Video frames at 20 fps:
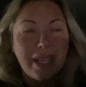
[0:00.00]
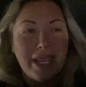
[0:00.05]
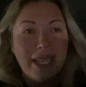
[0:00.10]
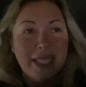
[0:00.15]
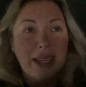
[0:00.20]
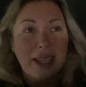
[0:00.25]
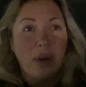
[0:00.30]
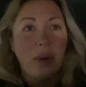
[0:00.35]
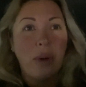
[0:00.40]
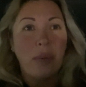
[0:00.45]

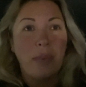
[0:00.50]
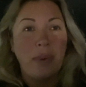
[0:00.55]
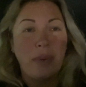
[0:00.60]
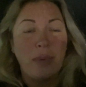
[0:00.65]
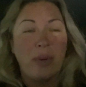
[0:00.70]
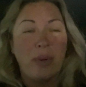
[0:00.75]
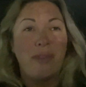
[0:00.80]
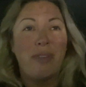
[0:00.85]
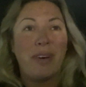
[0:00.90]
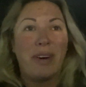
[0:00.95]
So that won't be
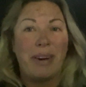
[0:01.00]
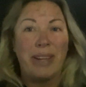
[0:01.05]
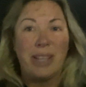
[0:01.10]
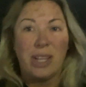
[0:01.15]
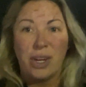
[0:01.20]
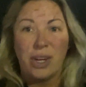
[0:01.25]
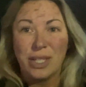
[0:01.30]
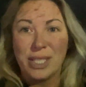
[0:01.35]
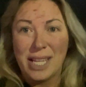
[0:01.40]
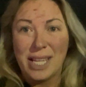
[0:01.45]
one very
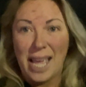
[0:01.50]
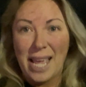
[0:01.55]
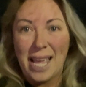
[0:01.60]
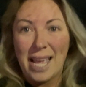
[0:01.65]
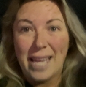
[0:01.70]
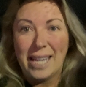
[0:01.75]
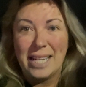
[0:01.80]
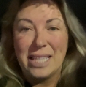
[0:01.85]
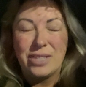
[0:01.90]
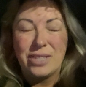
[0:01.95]
long day
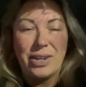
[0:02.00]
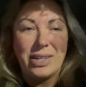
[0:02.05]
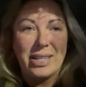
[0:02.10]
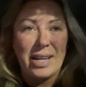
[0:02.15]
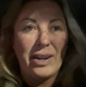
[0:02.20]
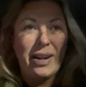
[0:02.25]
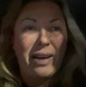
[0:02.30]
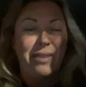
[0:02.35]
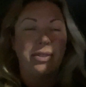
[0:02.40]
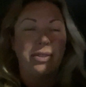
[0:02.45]
heading straight
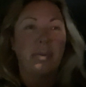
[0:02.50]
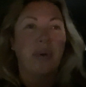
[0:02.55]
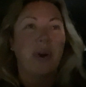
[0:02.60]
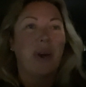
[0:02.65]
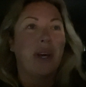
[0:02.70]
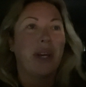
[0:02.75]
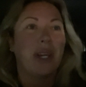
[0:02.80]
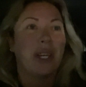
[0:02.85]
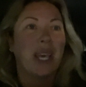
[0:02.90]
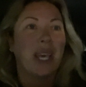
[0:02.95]
down after
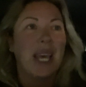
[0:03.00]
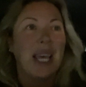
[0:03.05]
work.